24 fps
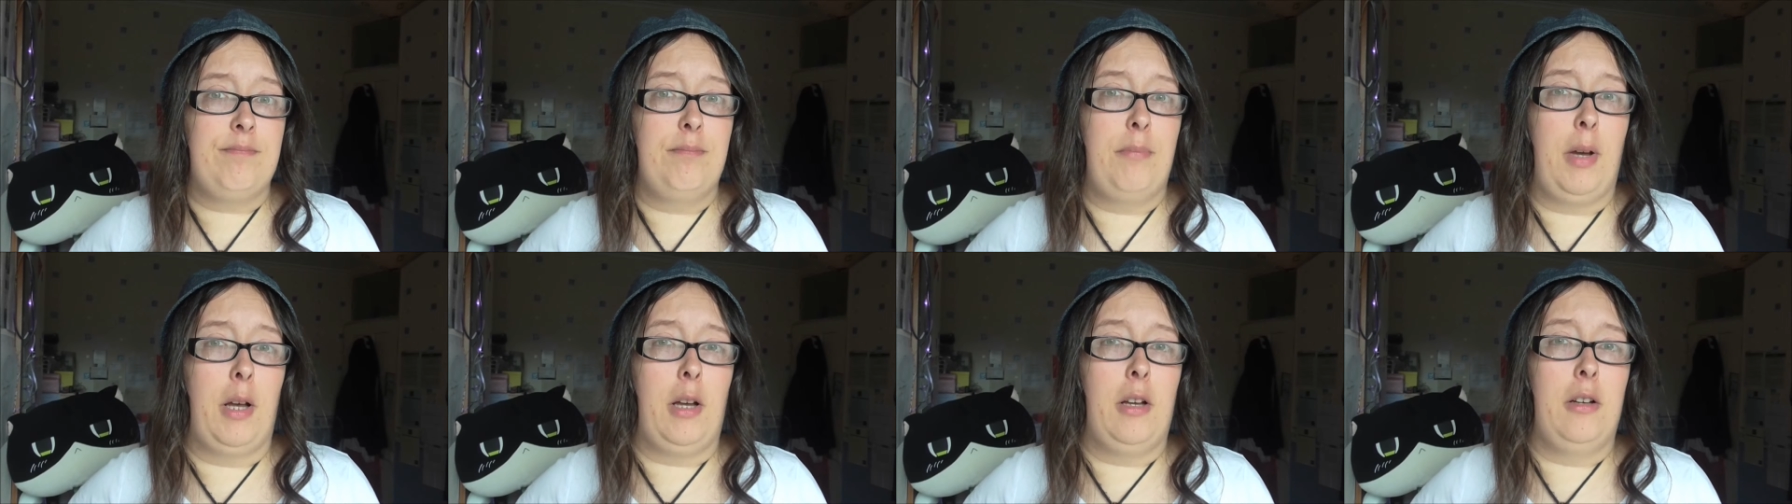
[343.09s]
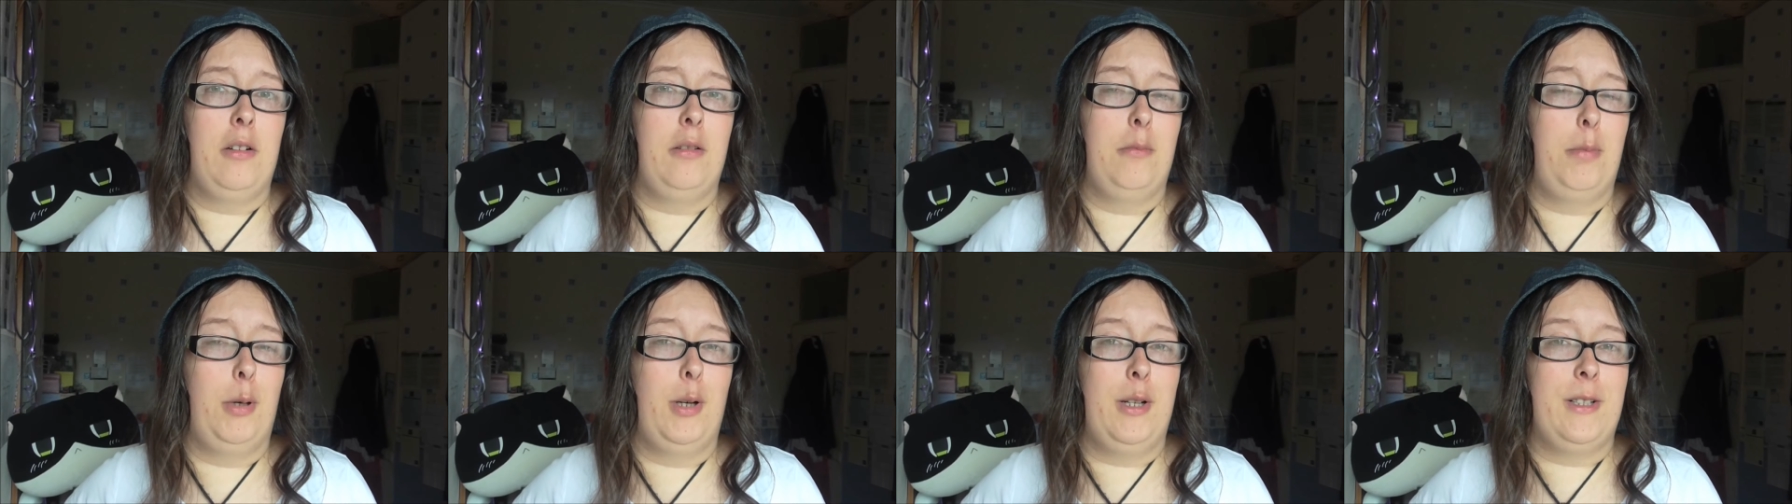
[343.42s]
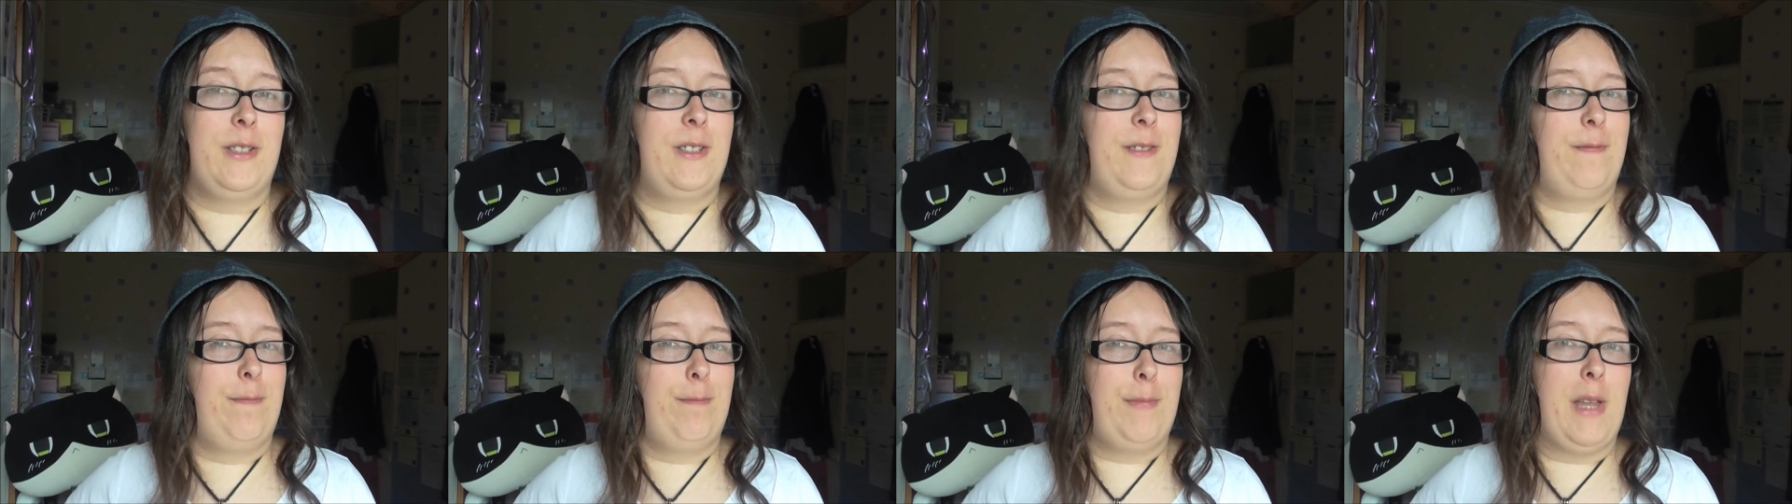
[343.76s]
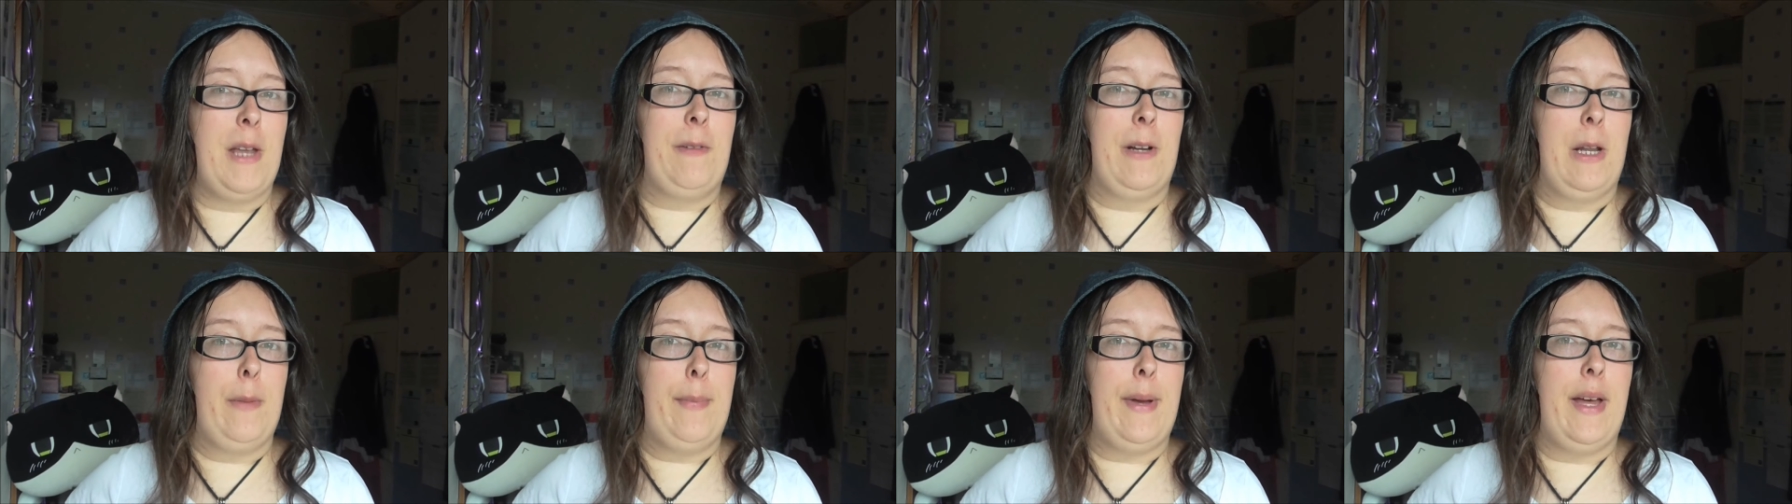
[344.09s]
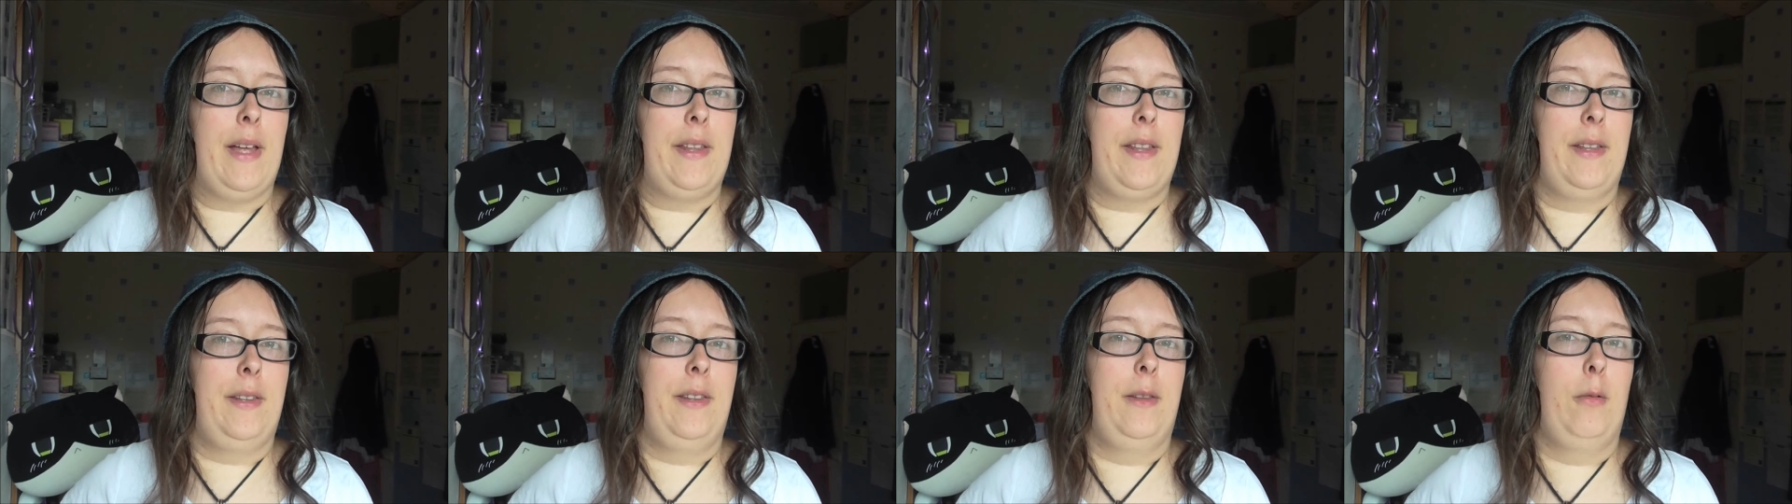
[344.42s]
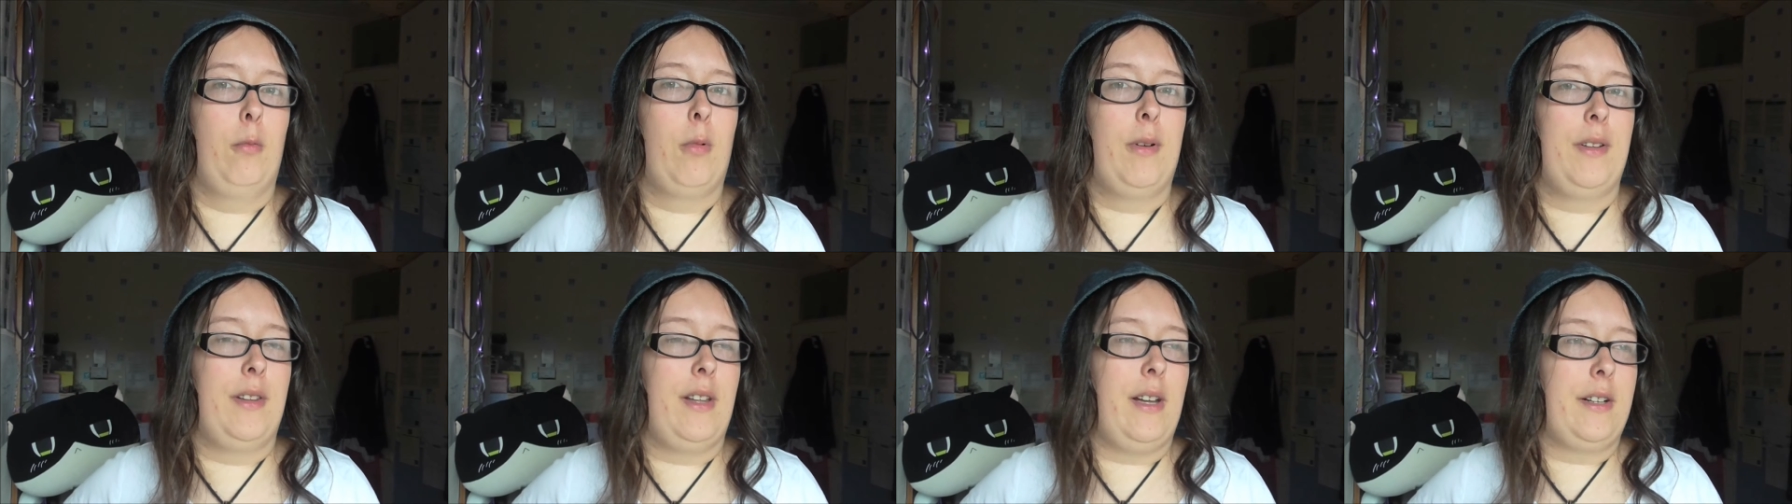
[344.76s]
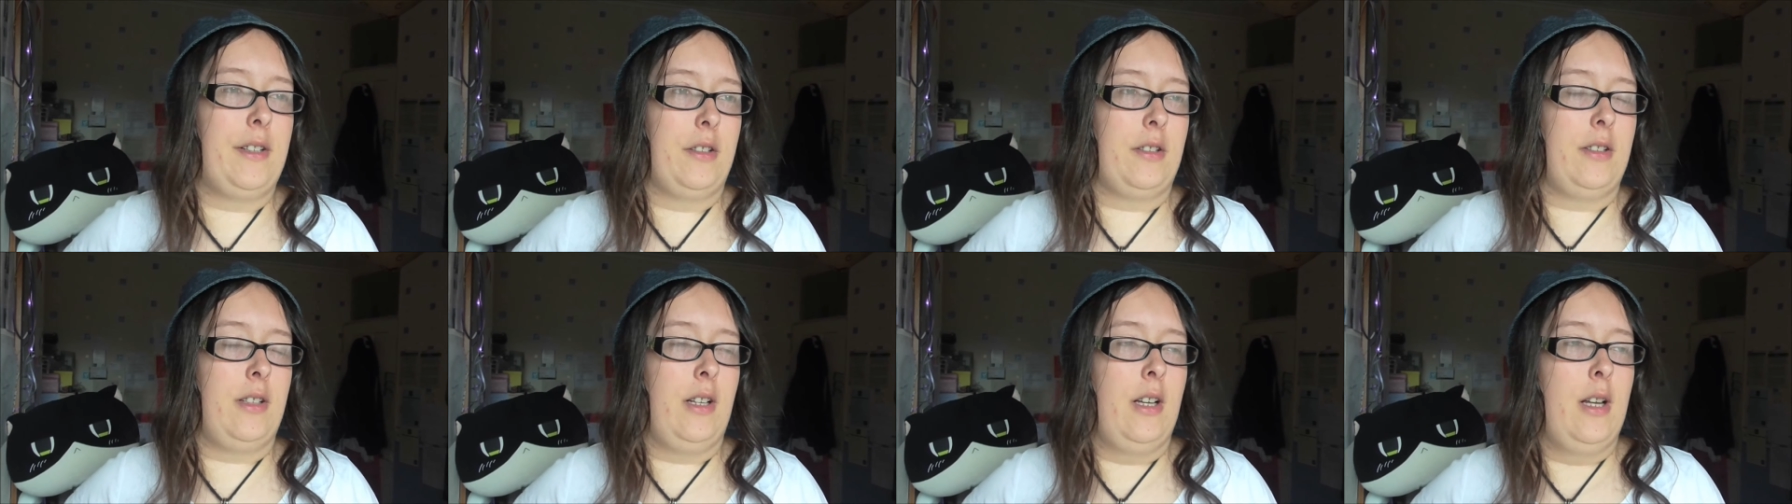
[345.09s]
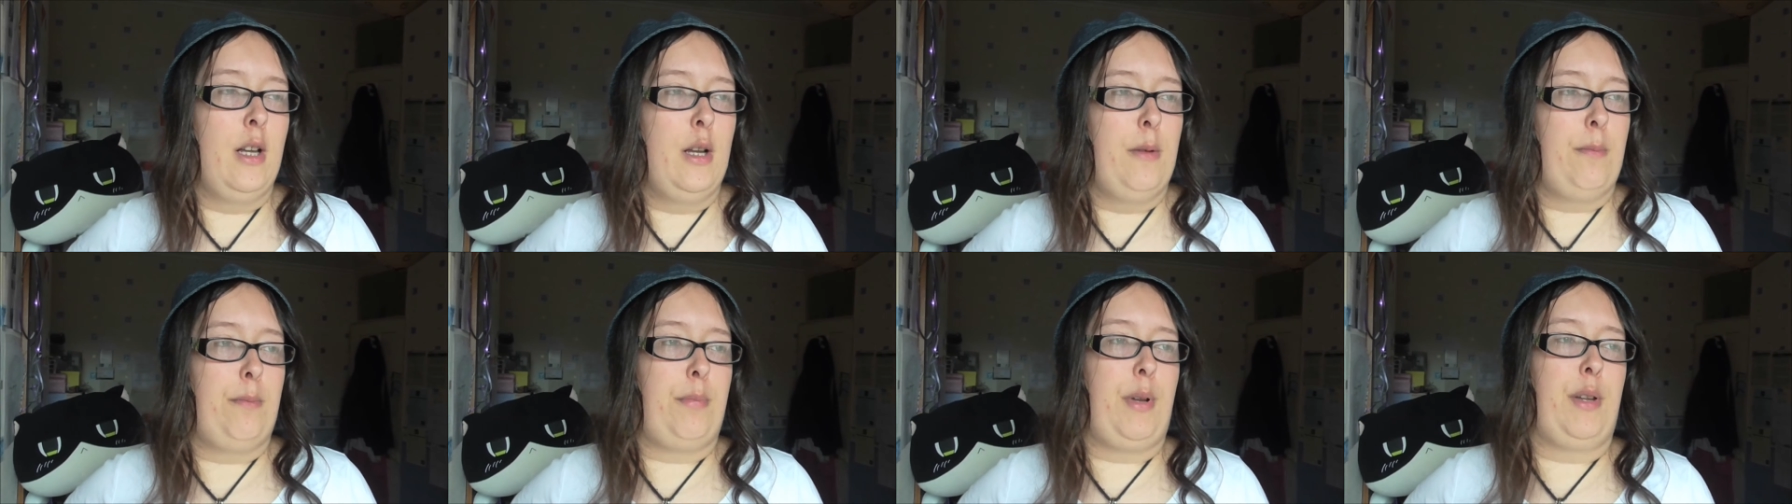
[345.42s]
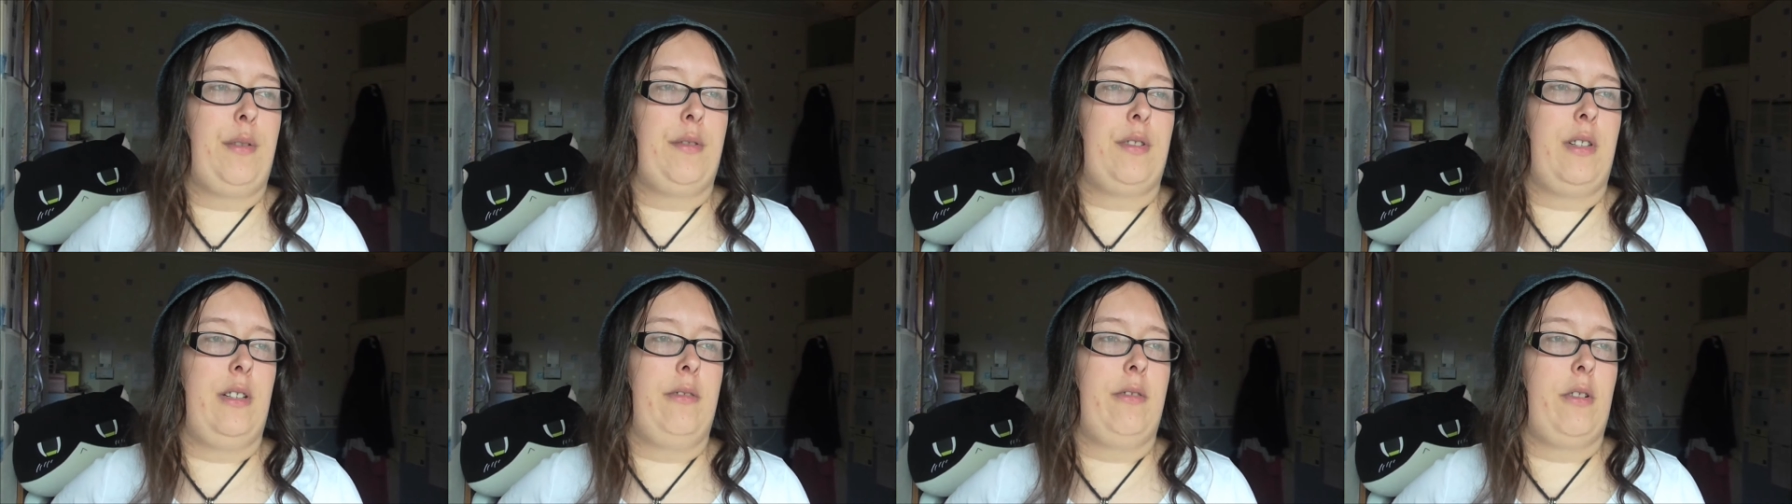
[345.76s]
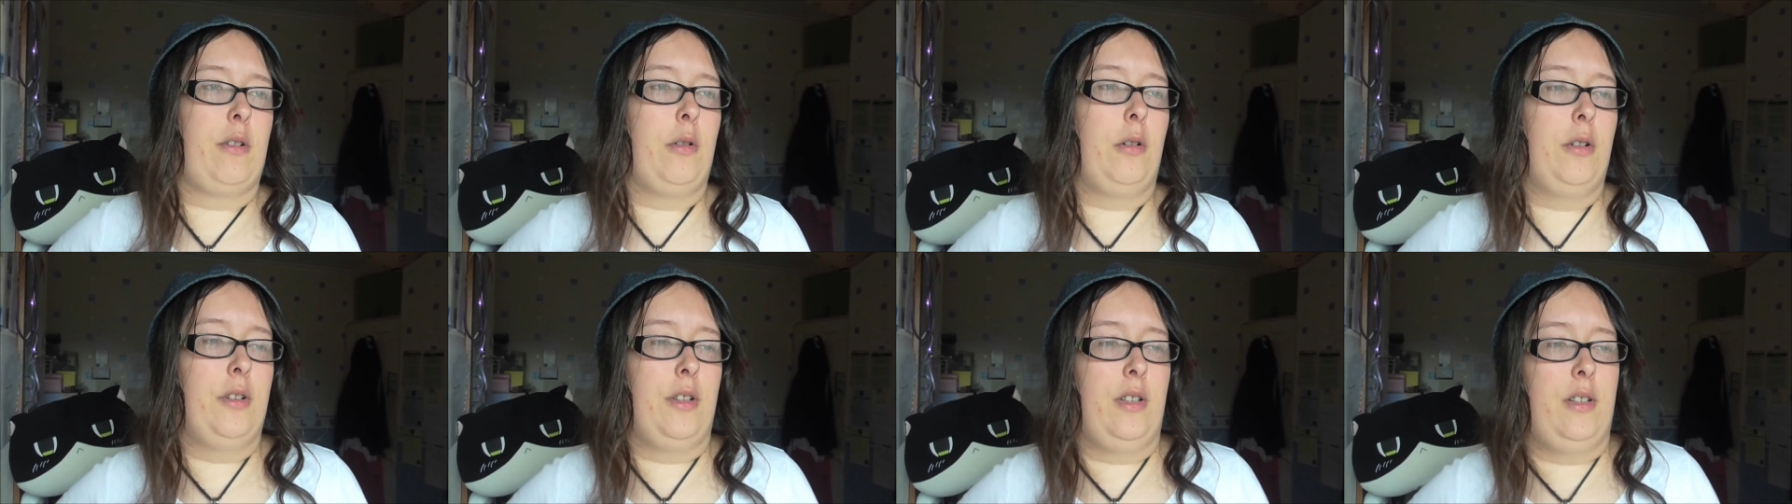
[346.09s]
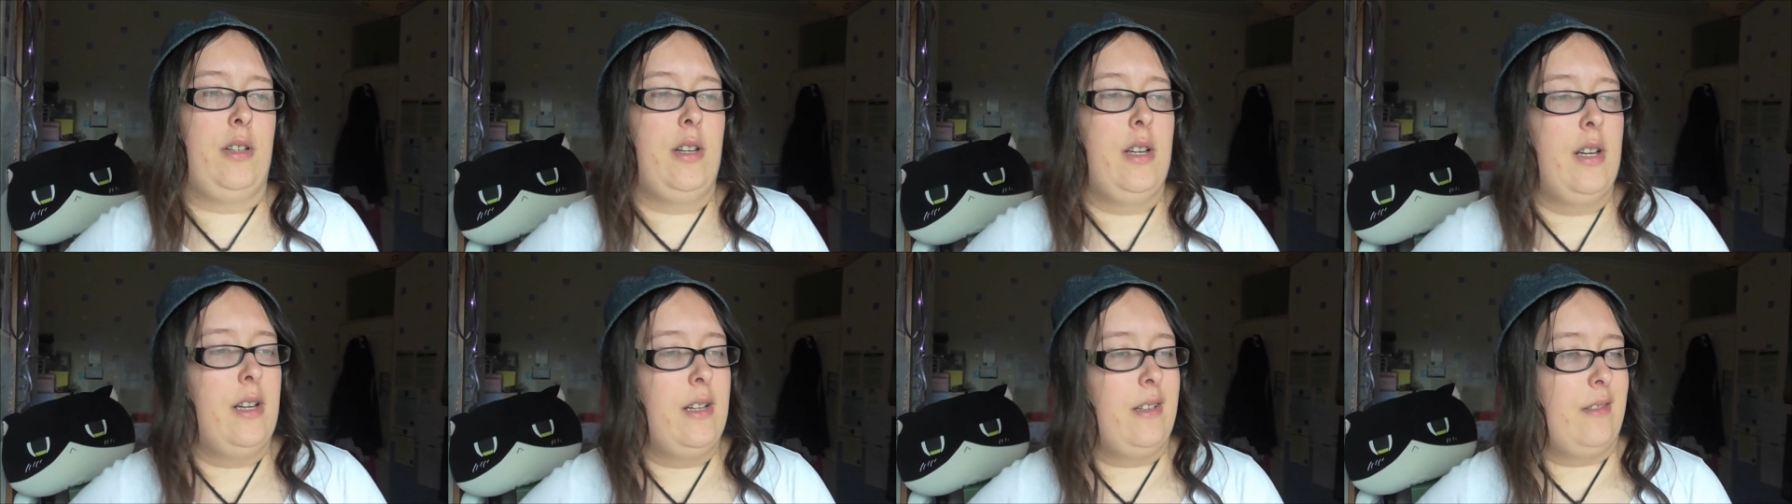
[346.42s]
but it's definitely better than the one I just previously recorded.